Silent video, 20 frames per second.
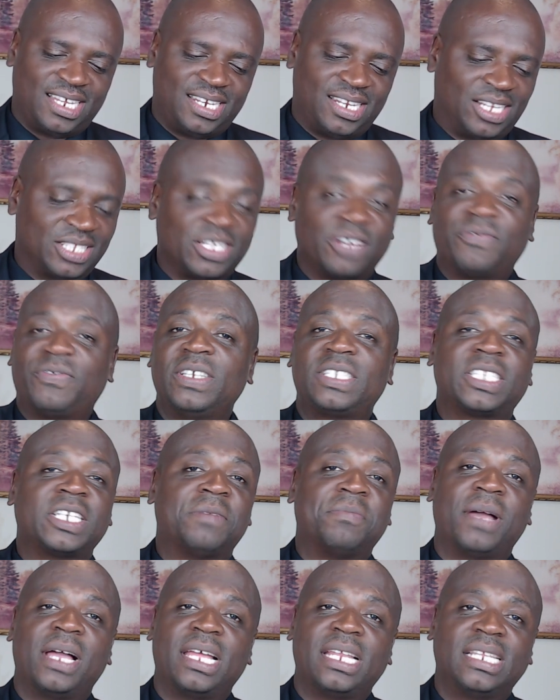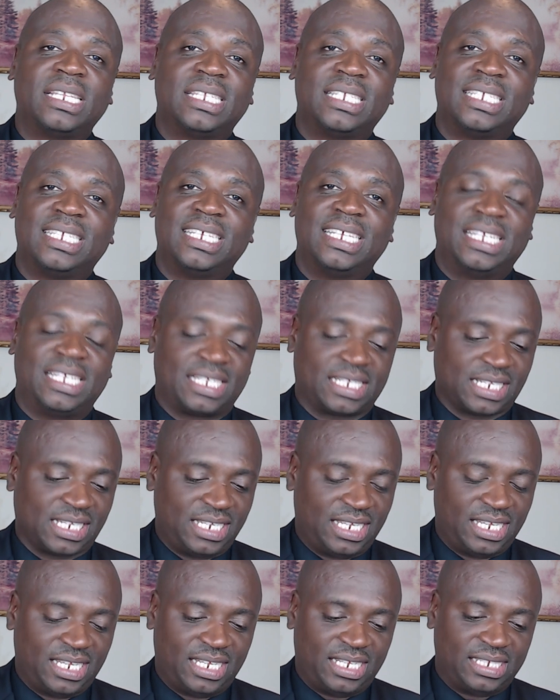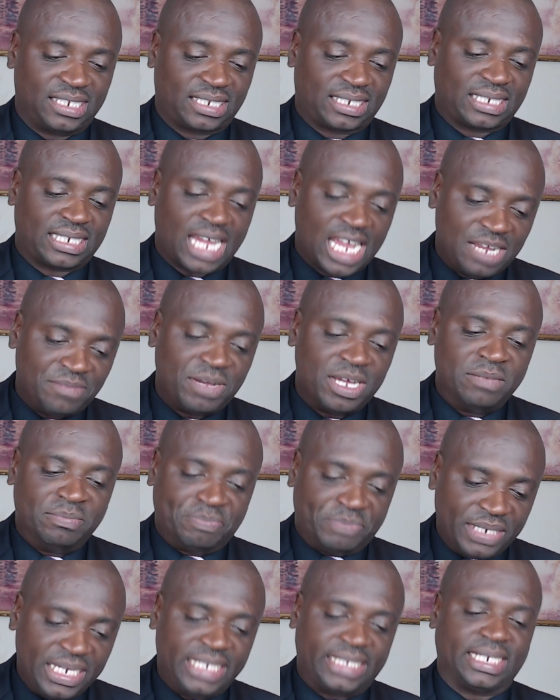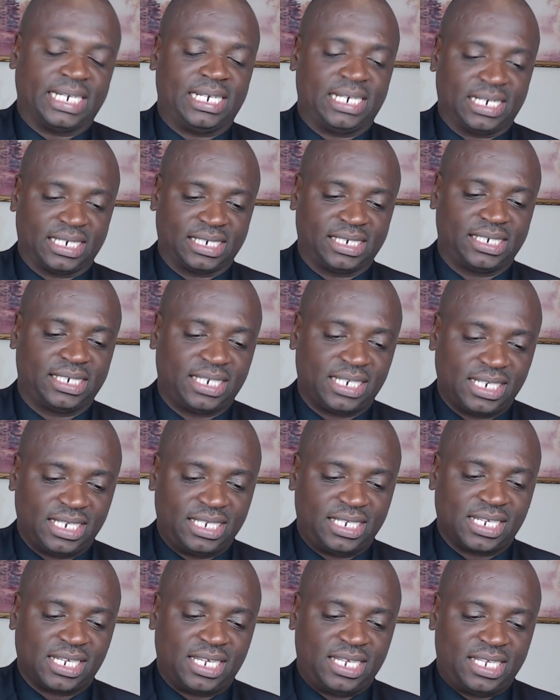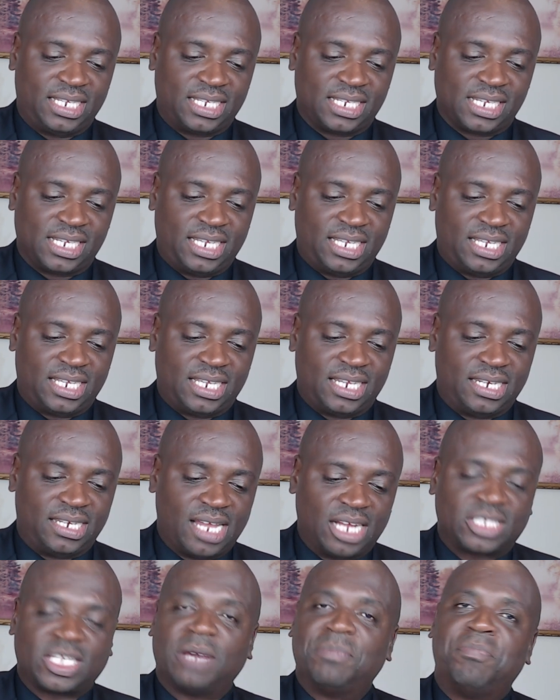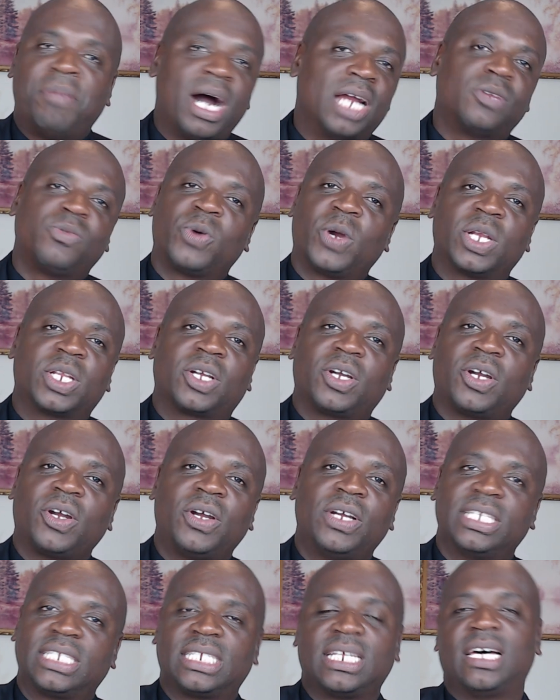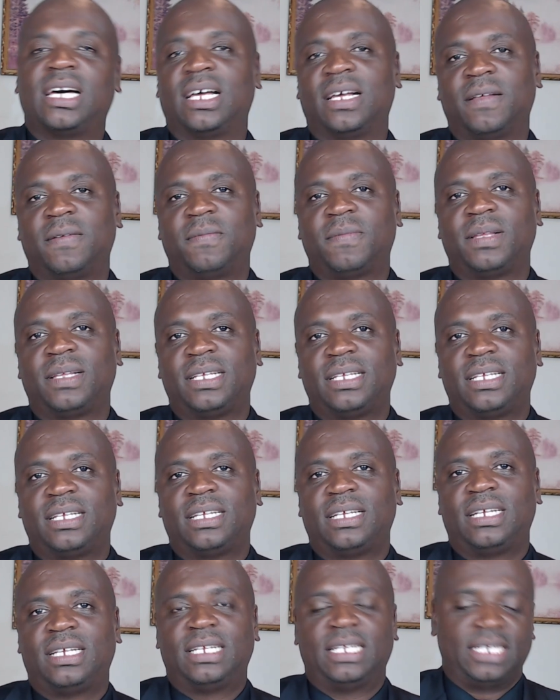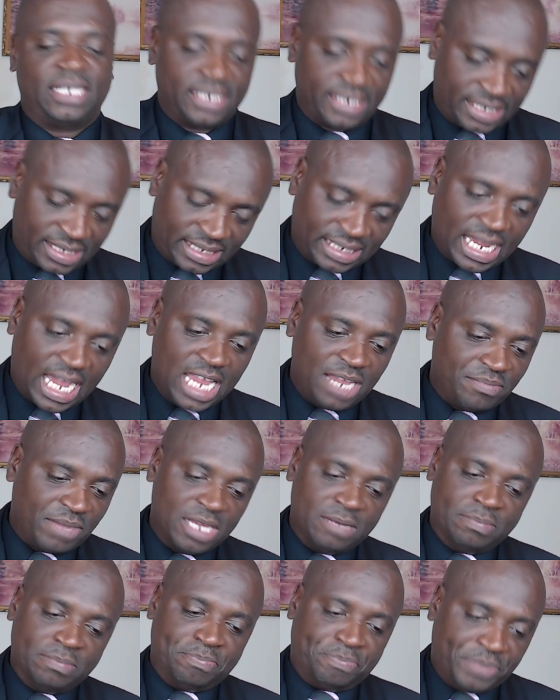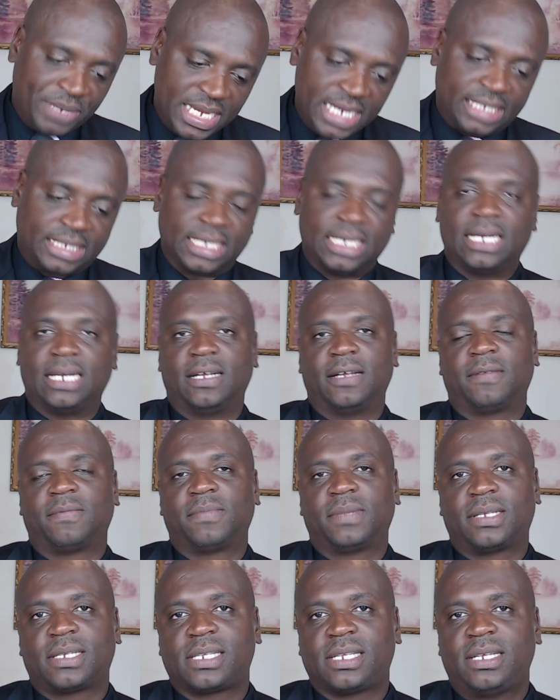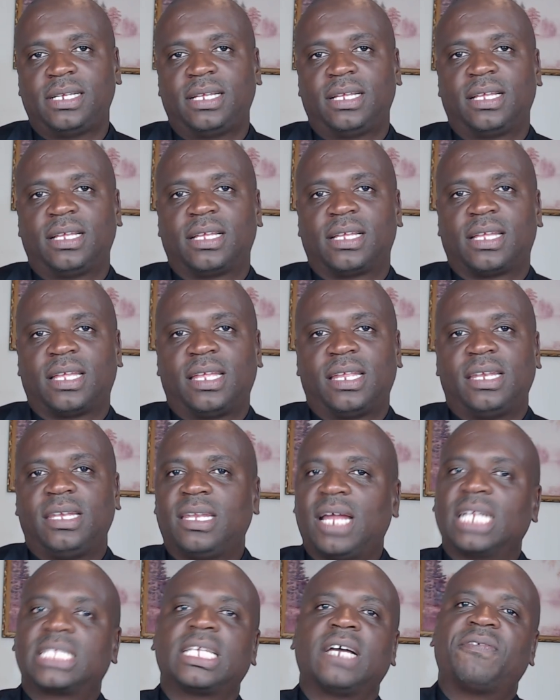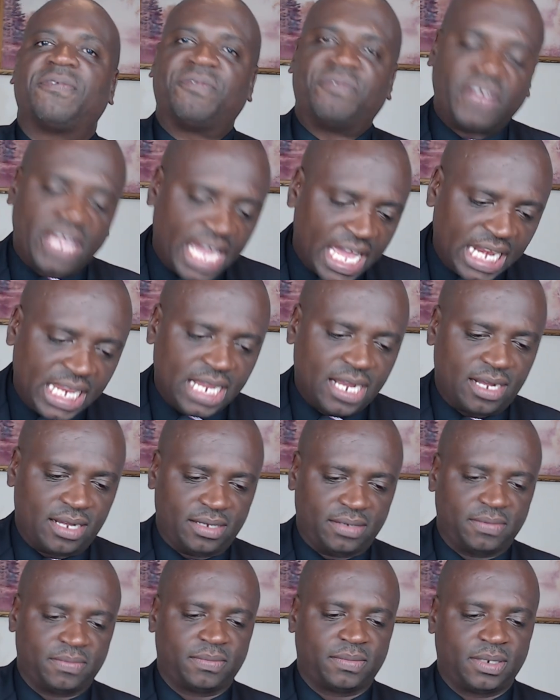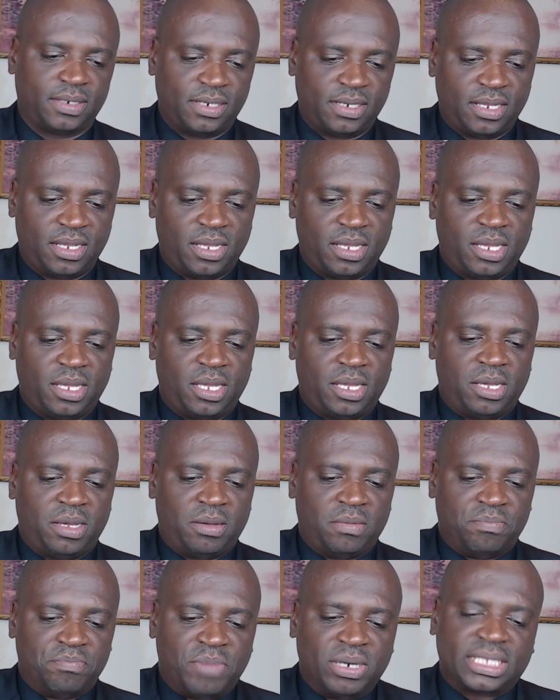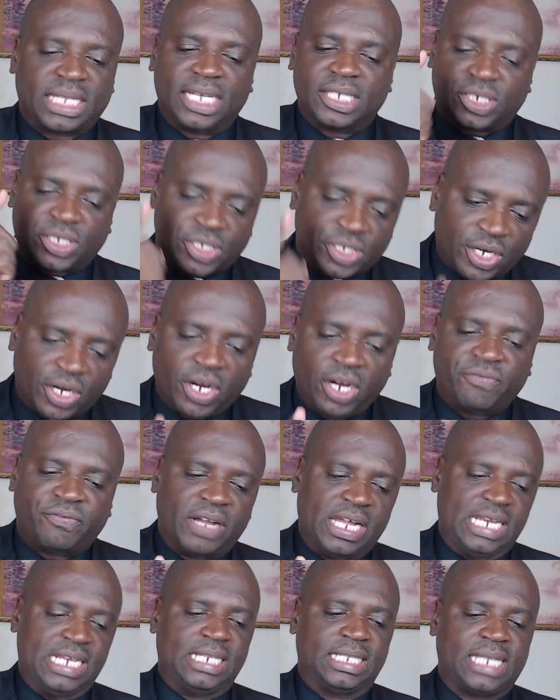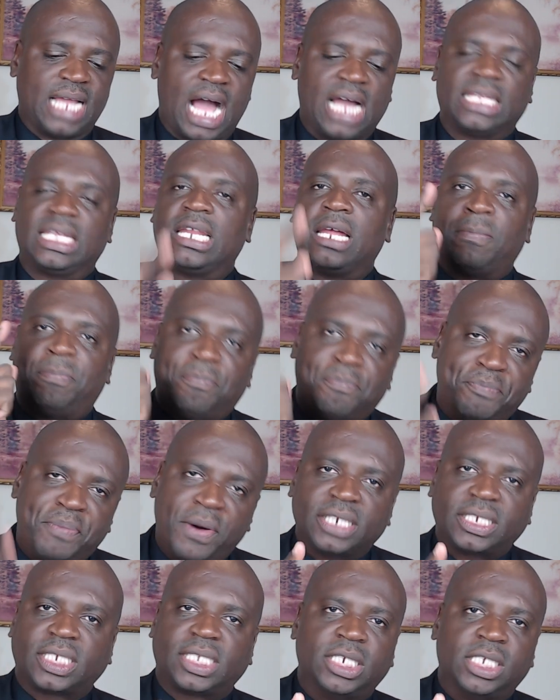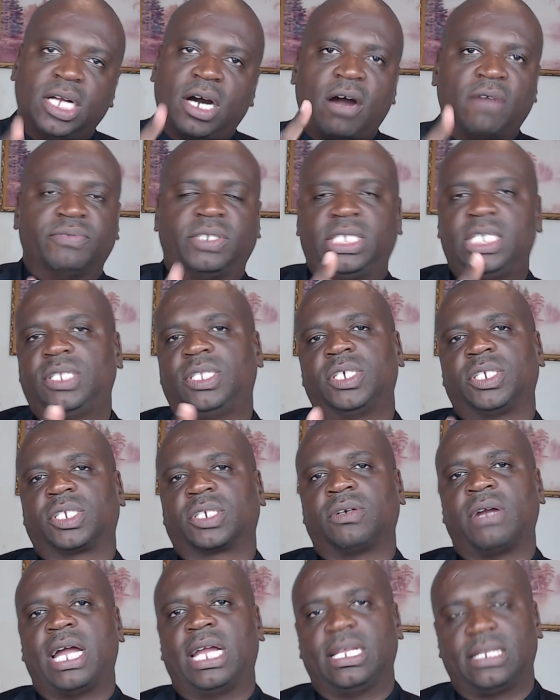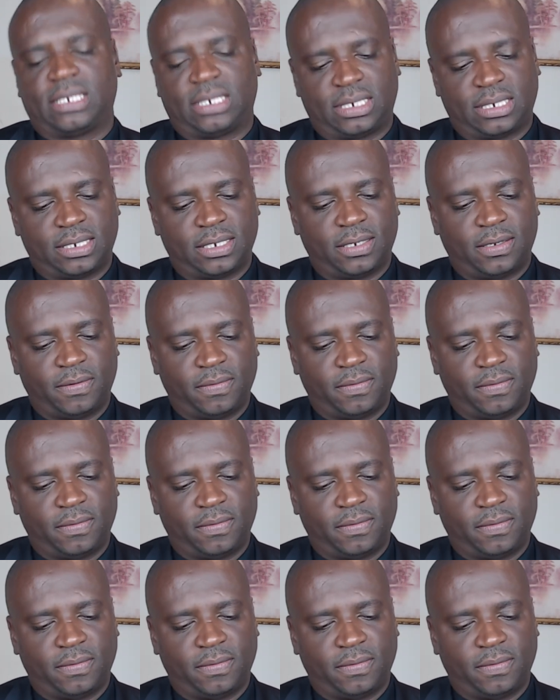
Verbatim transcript: not a fisherman, Simon Peter, not a bad word cursor, Simon Peter, not a failure, but a servant and an apostle of Jesus Christ,